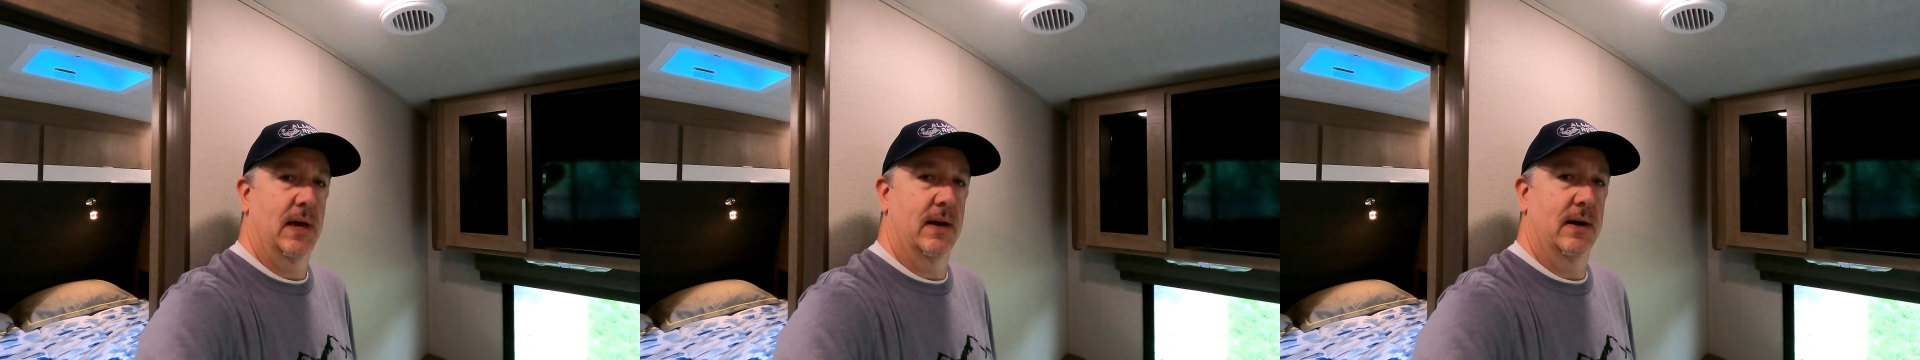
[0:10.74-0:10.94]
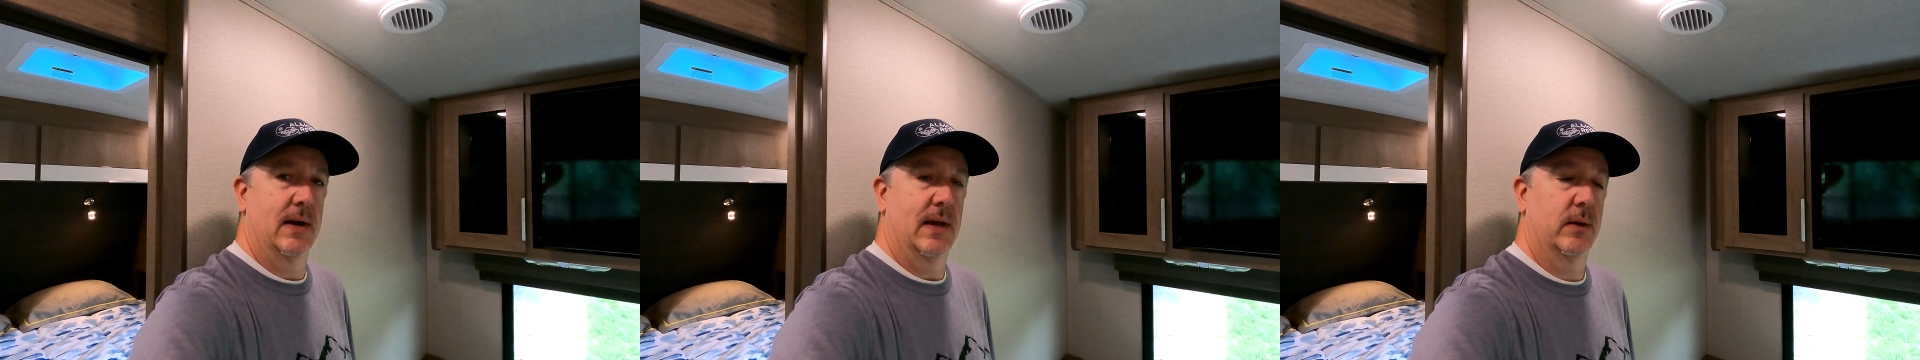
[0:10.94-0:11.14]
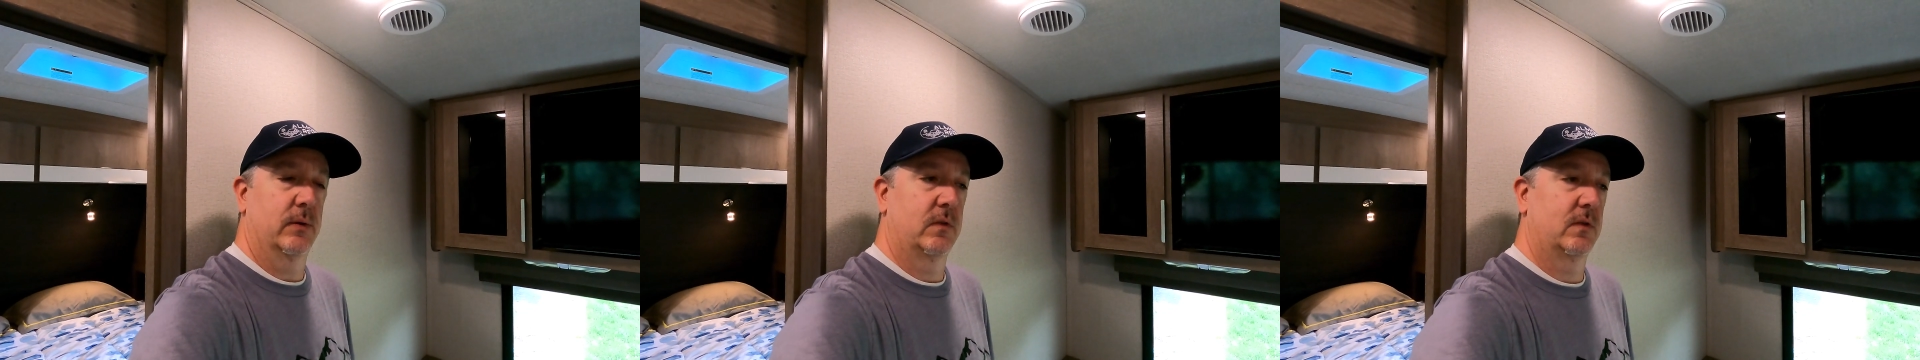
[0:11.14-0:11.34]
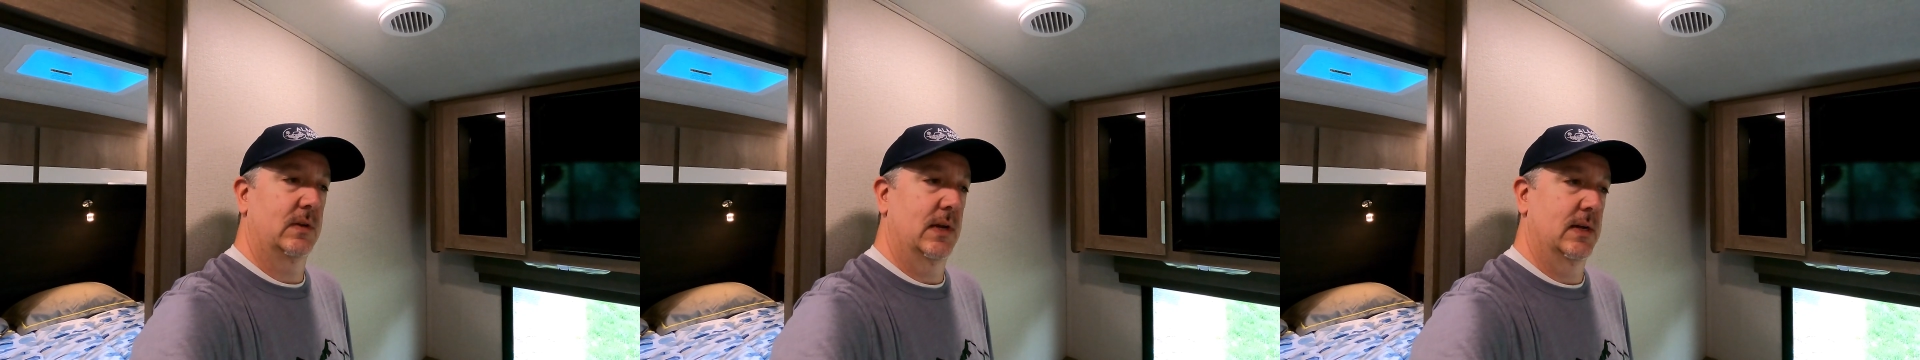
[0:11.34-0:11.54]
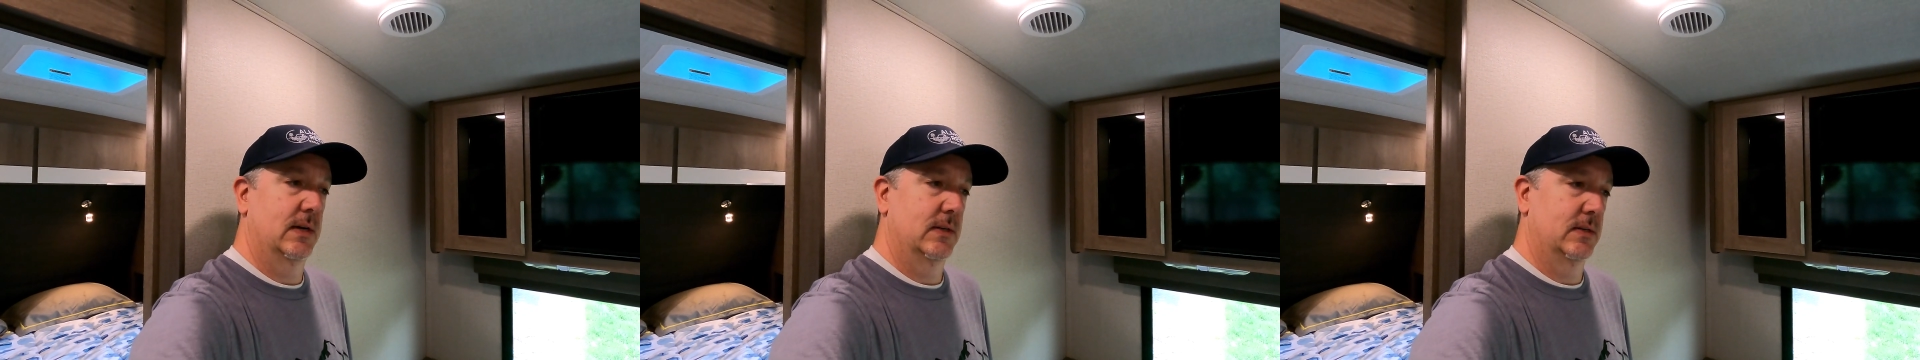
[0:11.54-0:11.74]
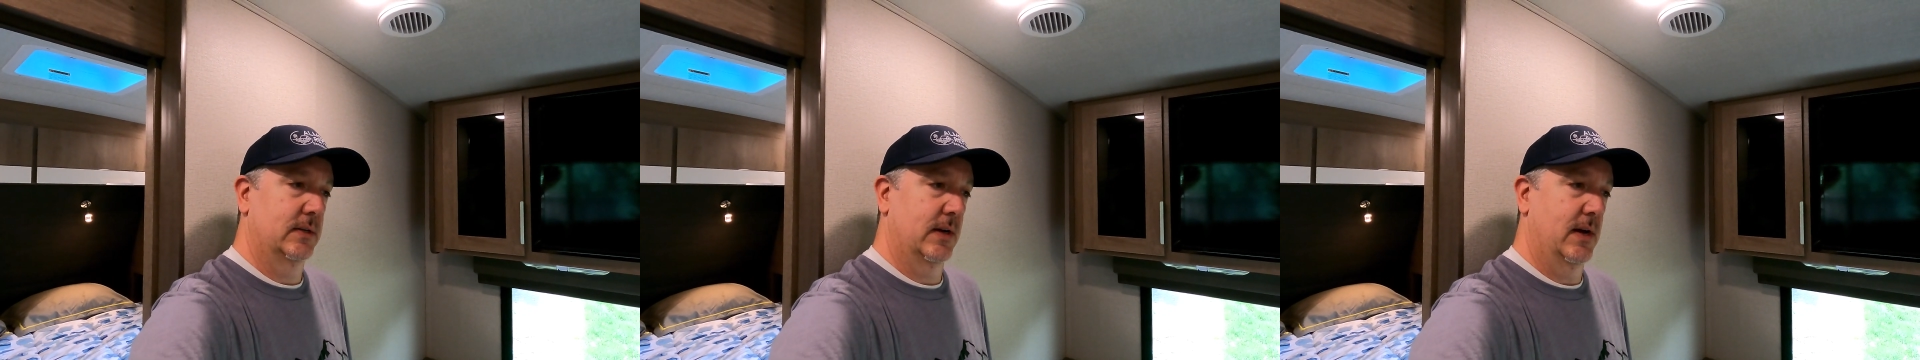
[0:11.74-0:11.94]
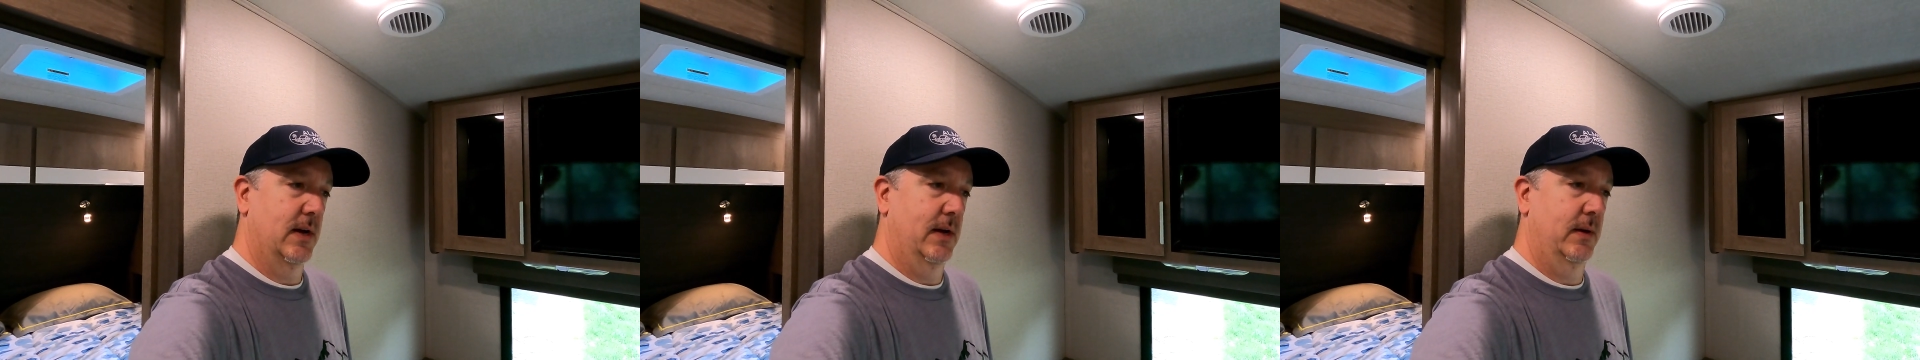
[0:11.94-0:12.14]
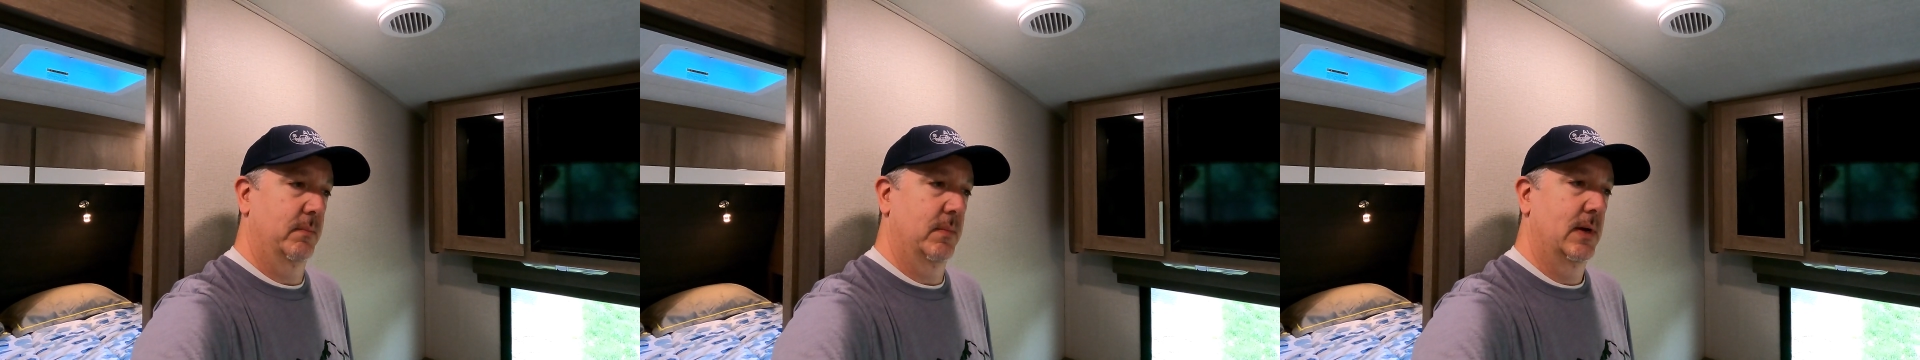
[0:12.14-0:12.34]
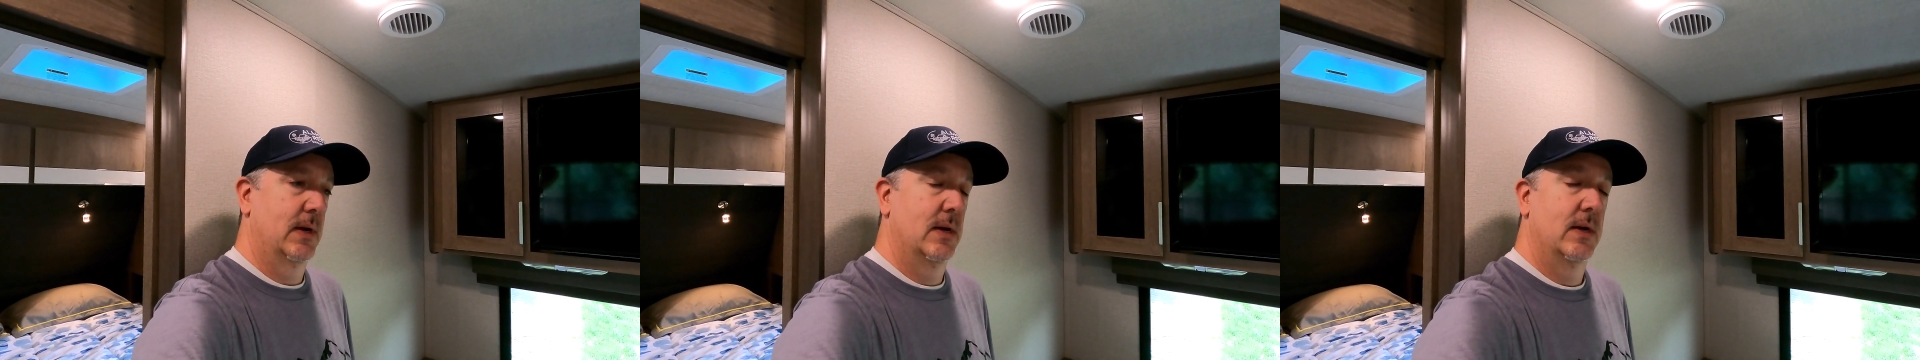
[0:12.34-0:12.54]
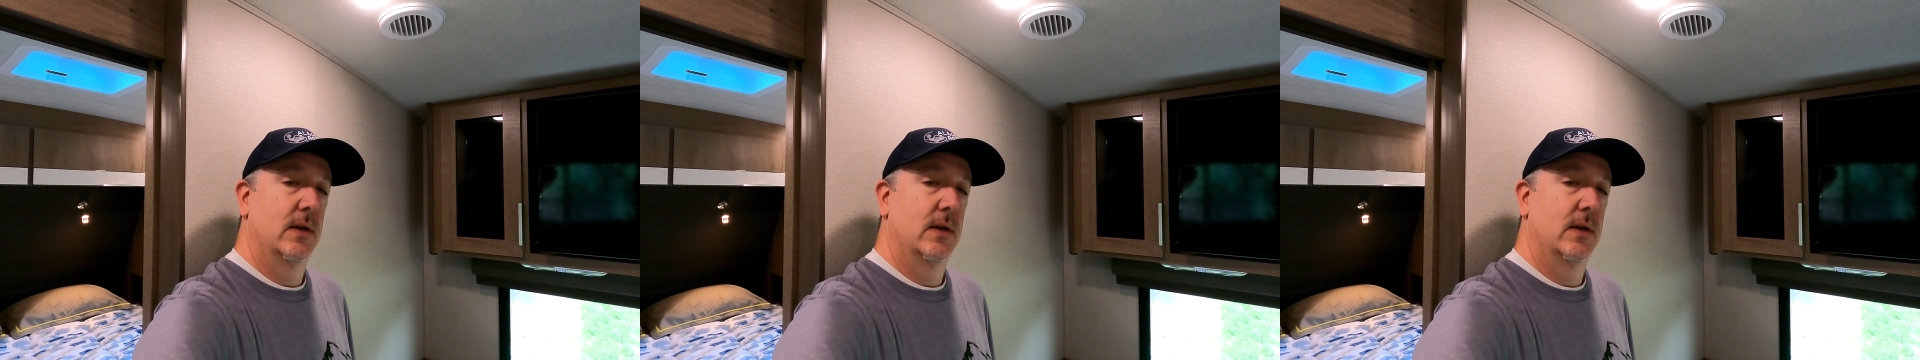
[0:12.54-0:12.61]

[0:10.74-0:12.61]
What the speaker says: had an outstanding time.